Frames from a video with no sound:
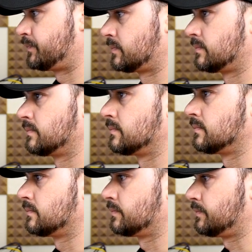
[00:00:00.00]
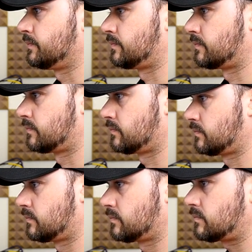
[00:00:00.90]

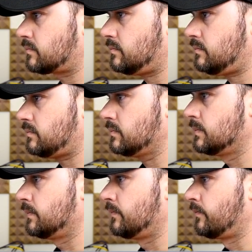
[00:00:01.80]
Nobody speaks.